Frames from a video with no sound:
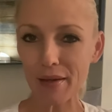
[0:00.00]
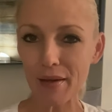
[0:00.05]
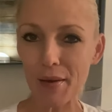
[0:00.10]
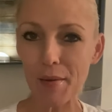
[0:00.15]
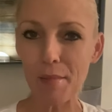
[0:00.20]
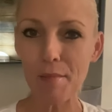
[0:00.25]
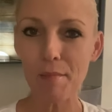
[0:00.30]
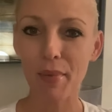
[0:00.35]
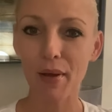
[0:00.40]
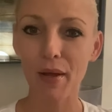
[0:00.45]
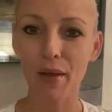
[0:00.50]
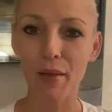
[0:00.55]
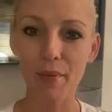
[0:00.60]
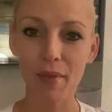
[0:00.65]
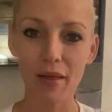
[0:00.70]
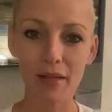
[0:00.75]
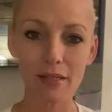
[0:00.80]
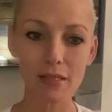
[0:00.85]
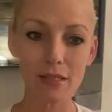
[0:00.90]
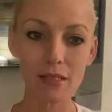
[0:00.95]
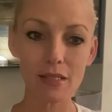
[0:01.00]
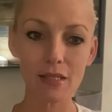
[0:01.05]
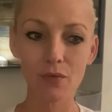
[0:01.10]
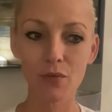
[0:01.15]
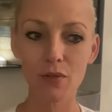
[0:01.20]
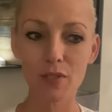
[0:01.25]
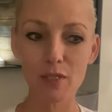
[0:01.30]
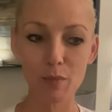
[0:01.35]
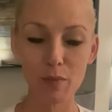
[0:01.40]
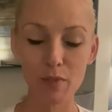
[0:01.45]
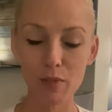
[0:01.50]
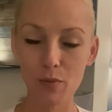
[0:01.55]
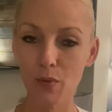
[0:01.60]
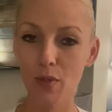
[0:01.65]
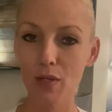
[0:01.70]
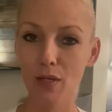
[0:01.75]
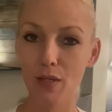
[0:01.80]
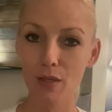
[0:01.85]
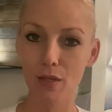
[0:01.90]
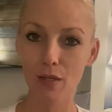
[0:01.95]
But that's the difference between
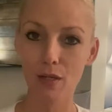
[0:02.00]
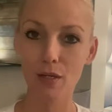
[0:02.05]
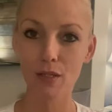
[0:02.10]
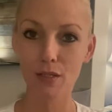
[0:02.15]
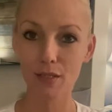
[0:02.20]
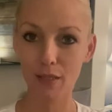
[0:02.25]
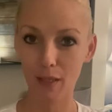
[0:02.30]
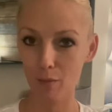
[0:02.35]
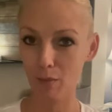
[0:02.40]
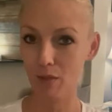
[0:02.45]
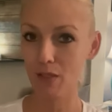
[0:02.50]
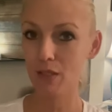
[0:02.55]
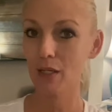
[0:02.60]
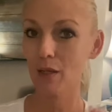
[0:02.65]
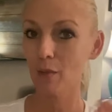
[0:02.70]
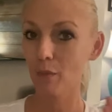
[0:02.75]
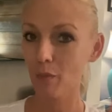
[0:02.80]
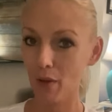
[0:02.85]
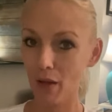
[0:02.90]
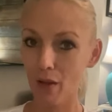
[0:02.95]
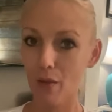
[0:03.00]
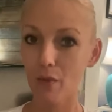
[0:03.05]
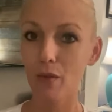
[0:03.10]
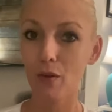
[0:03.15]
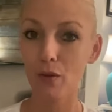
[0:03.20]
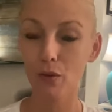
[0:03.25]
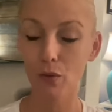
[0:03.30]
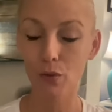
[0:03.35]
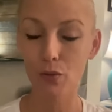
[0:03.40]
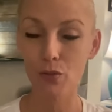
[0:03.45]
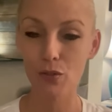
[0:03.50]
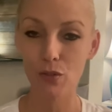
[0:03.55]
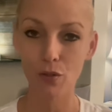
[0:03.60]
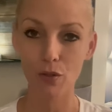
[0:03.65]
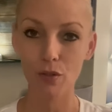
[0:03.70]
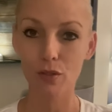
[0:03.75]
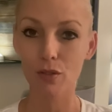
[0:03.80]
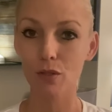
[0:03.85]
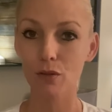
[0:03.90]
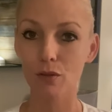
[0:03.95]
the diamond tip and the loose
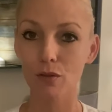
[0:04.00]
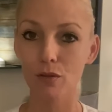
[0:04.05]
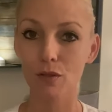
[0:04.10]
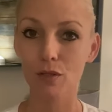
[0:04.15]
crystals.